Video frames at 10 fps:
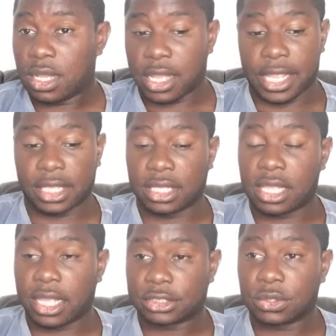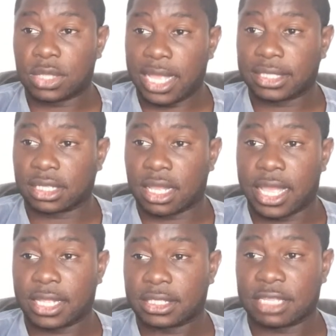I ain't gonna lie, I do like the
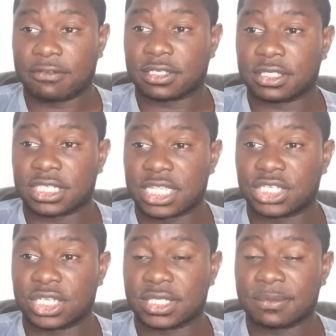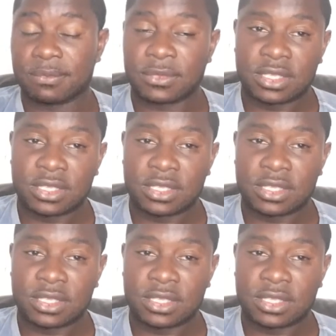guy, Davinson Sanchez.